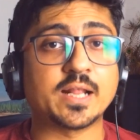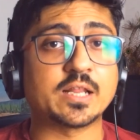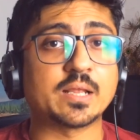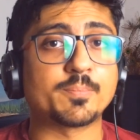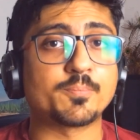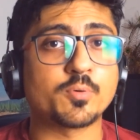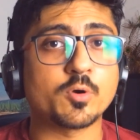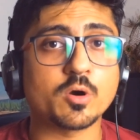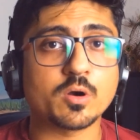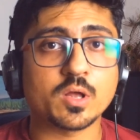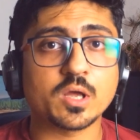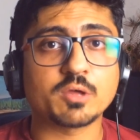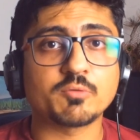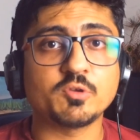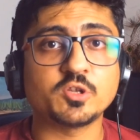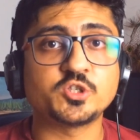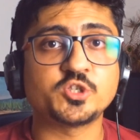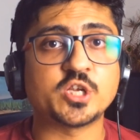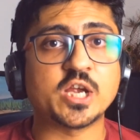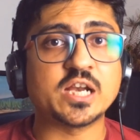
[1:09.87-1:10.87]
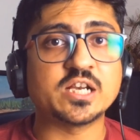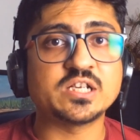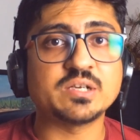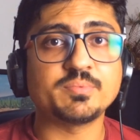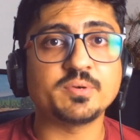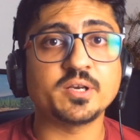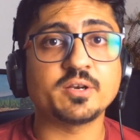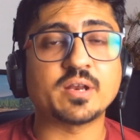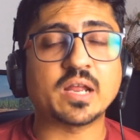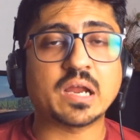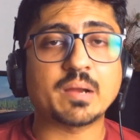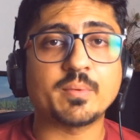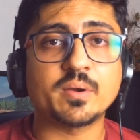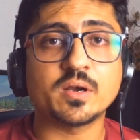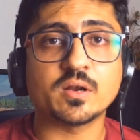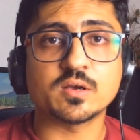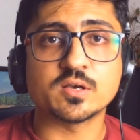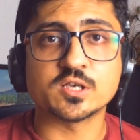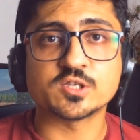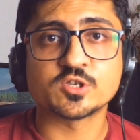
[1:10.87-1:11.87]
like the product which ChatGPT
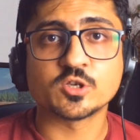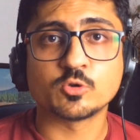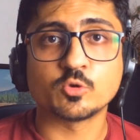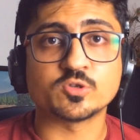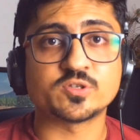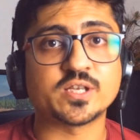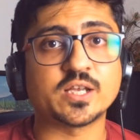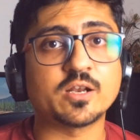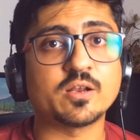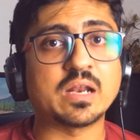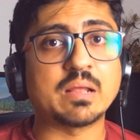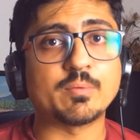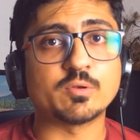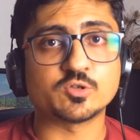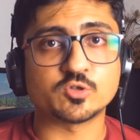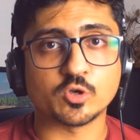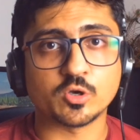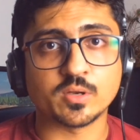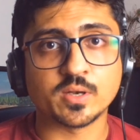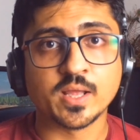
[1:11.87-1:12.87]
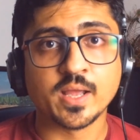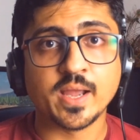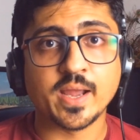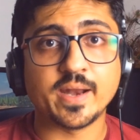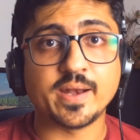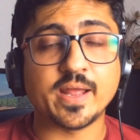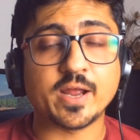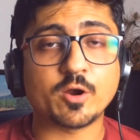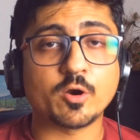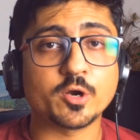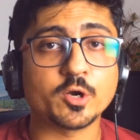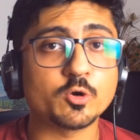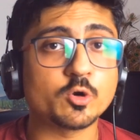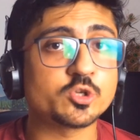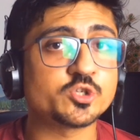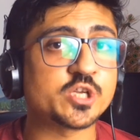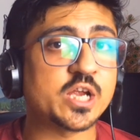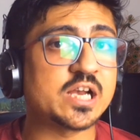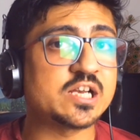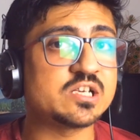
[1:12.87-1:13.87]
recommend us to sell on Amazon and according
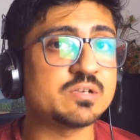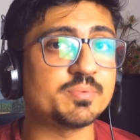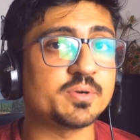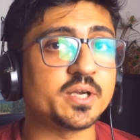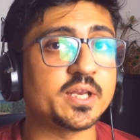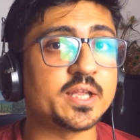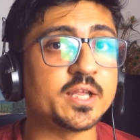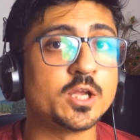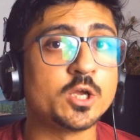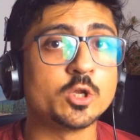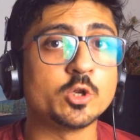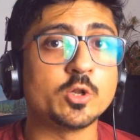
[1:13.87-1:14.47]
to ChatGPT,